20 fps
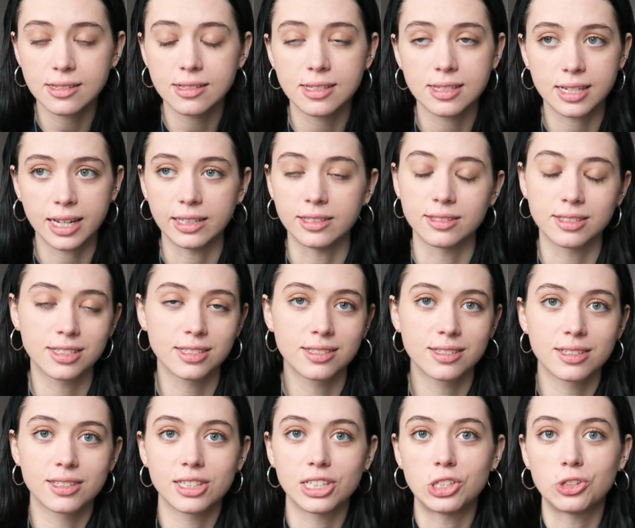
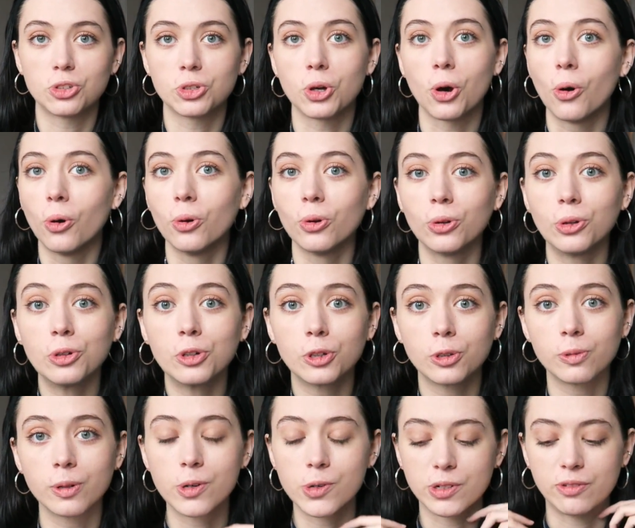since this whole
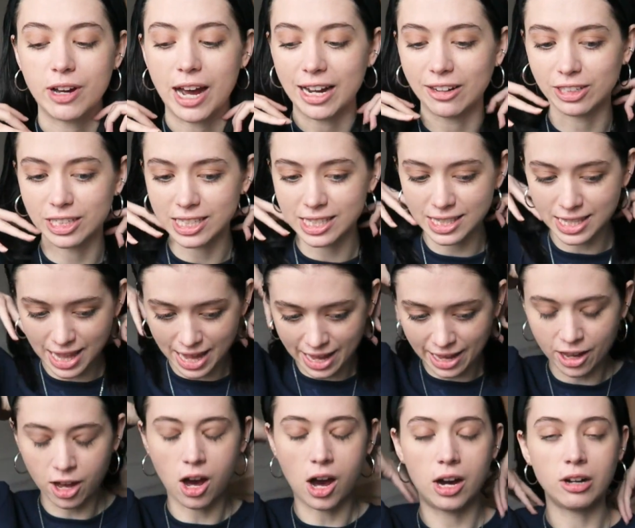coronavirus
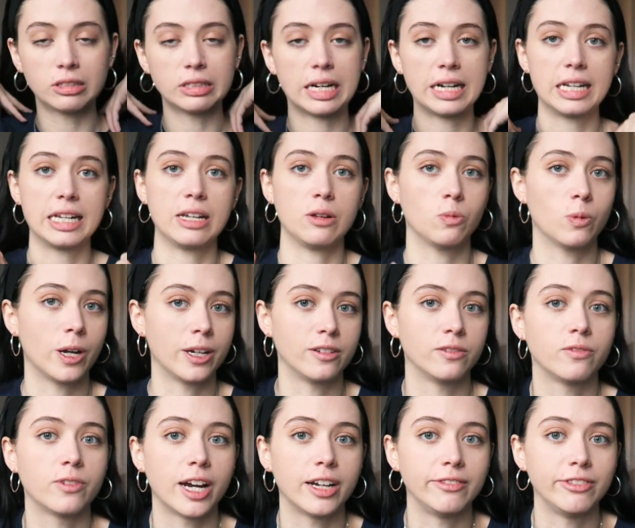thing. Already 1
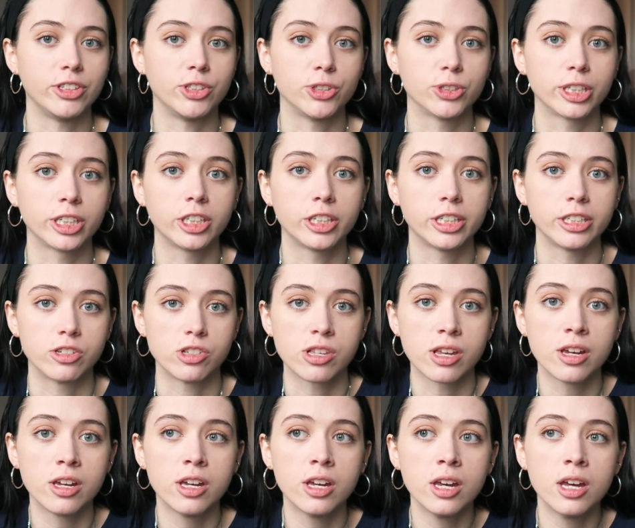in 5 New Yorkers
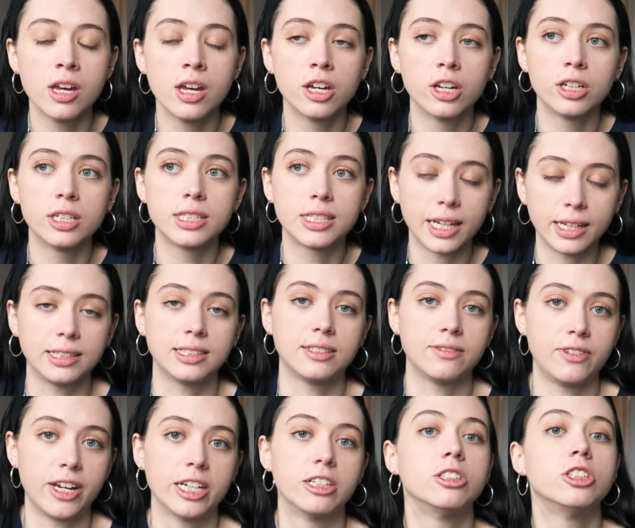takes
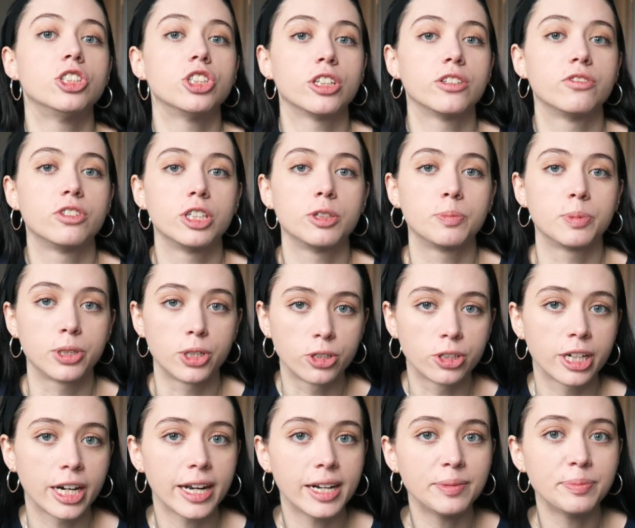advantage of their
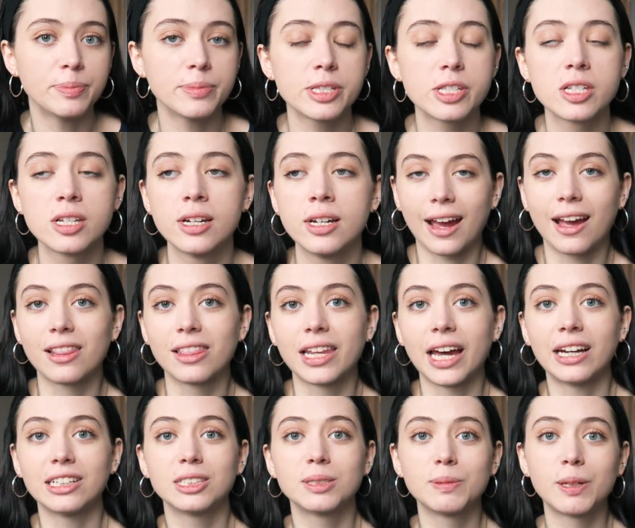programs, and
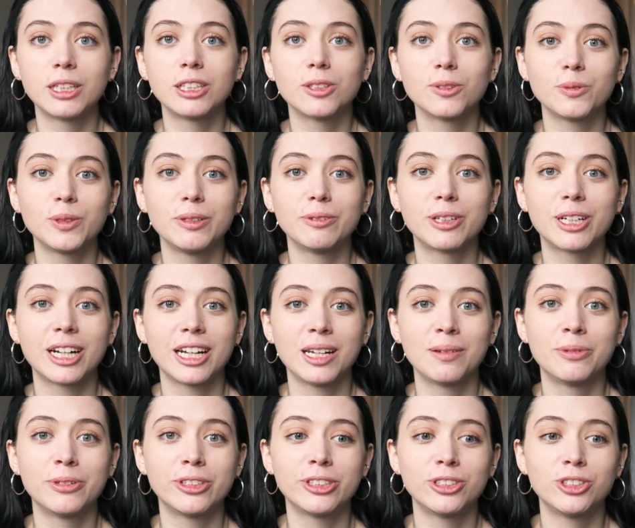last month we were
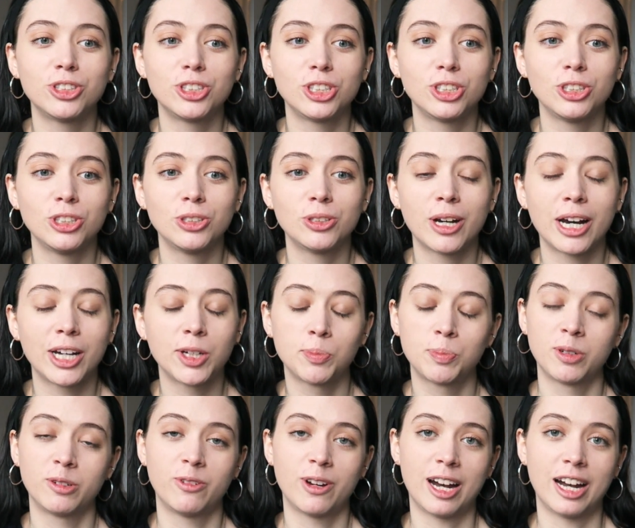able to
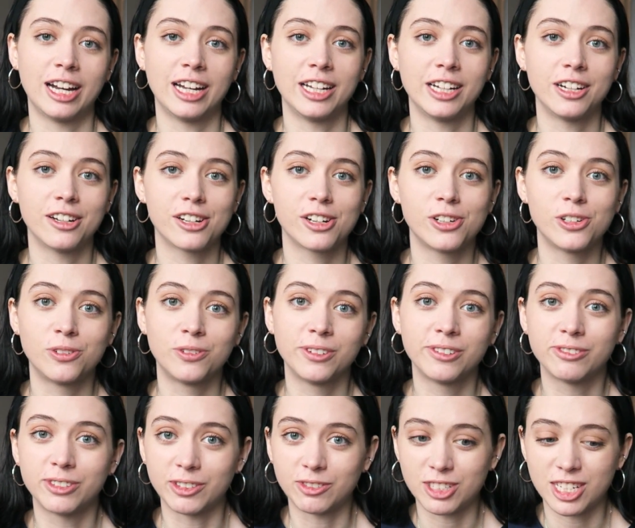help provide
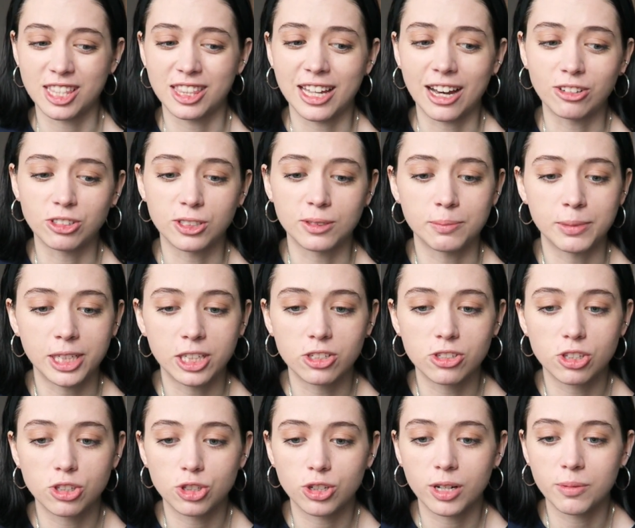over 15,000
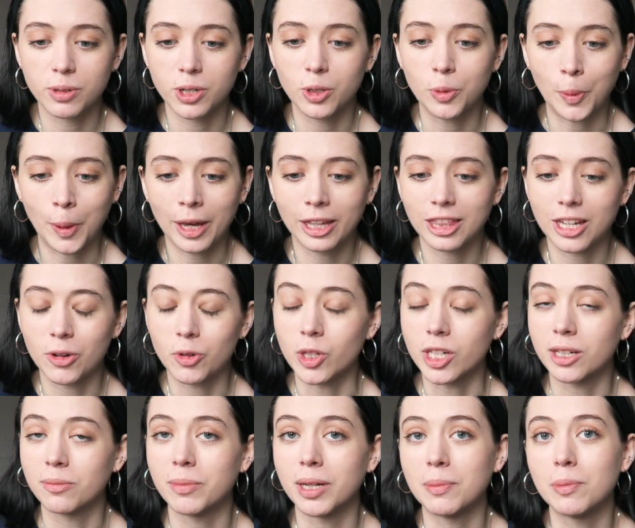meals, so I'm hoping that we
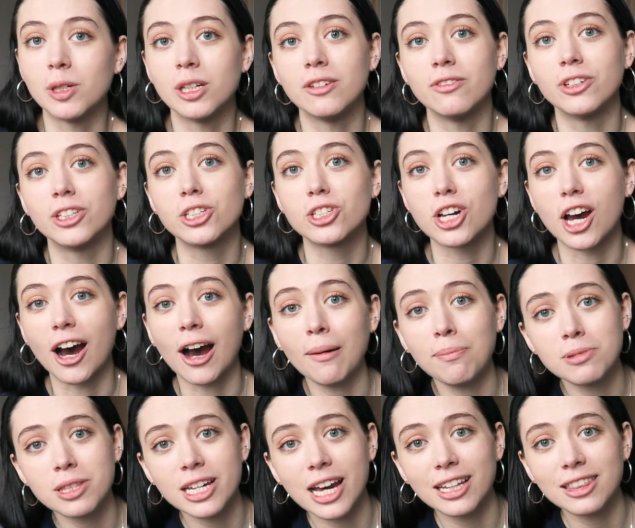can maybe even
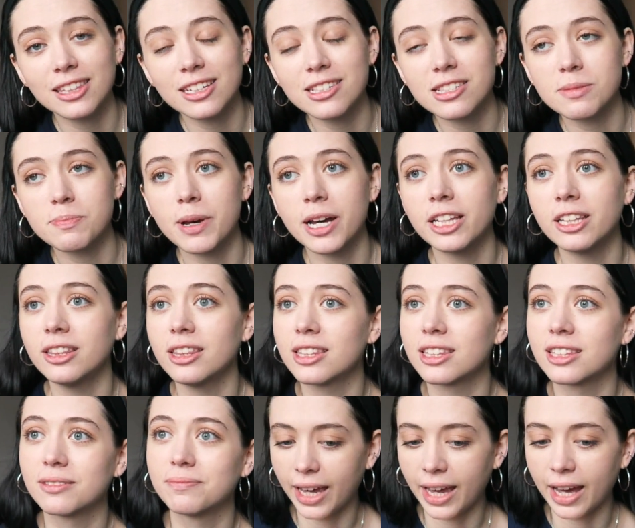top that this
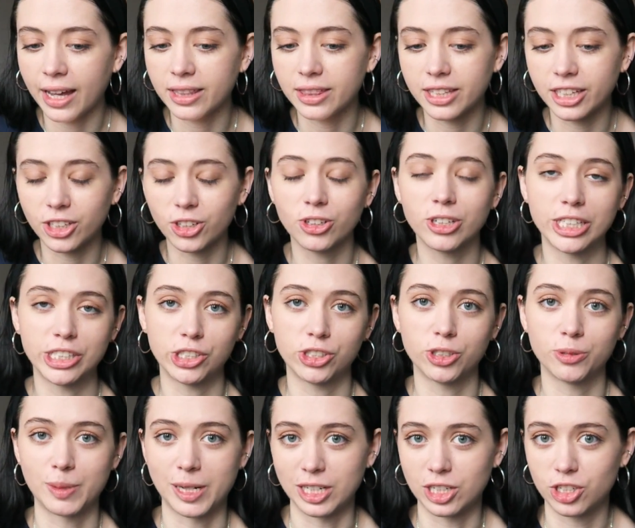month. And thank you guys
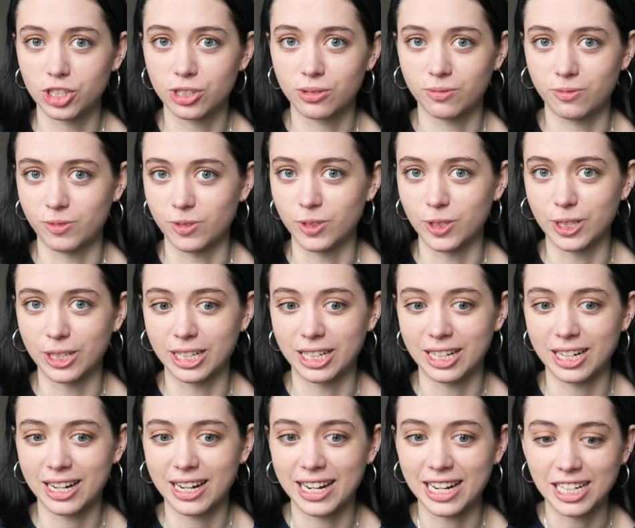so much
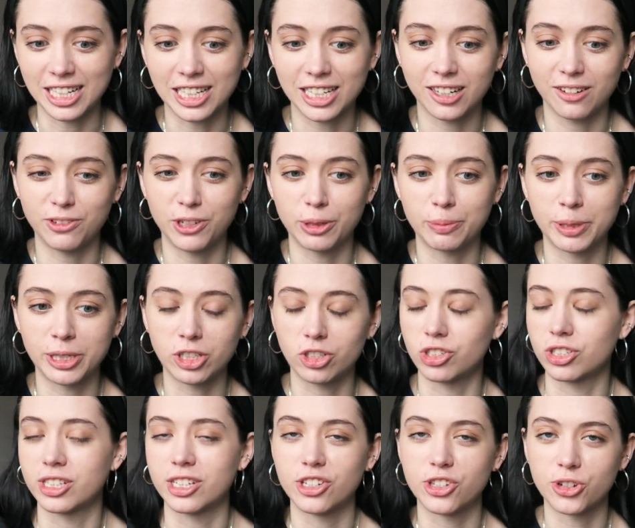for any of your
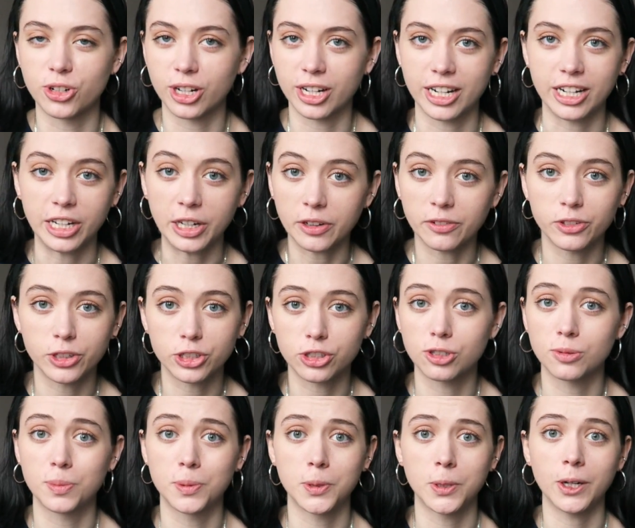purchases or any of your
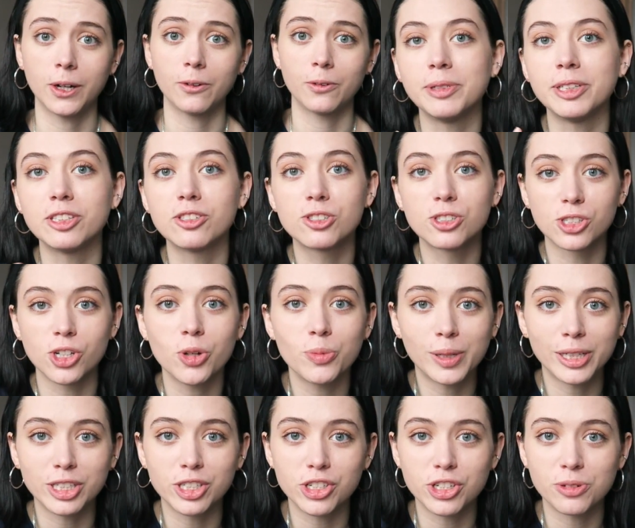support. It means so
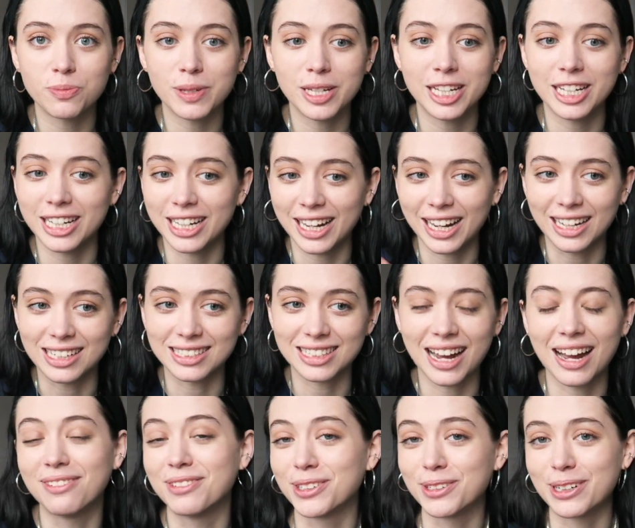much to me and
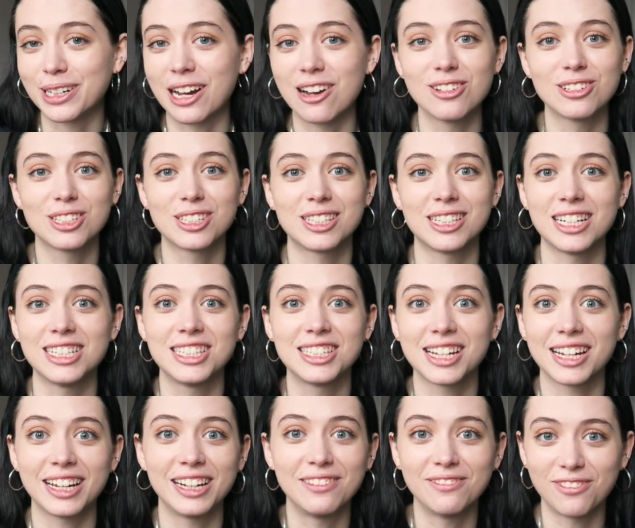everyone else
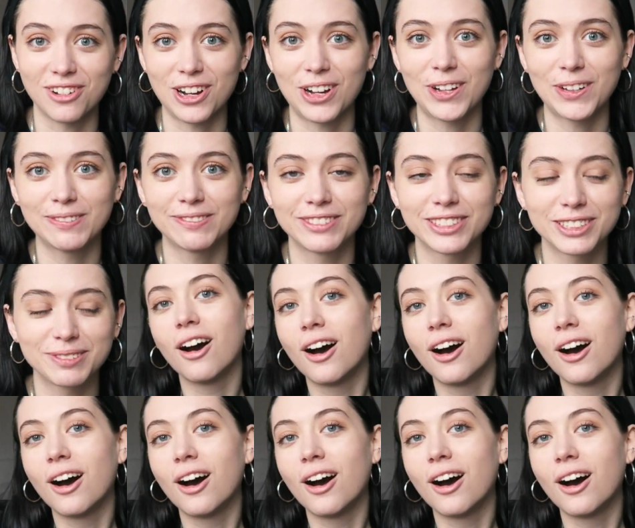that's involved.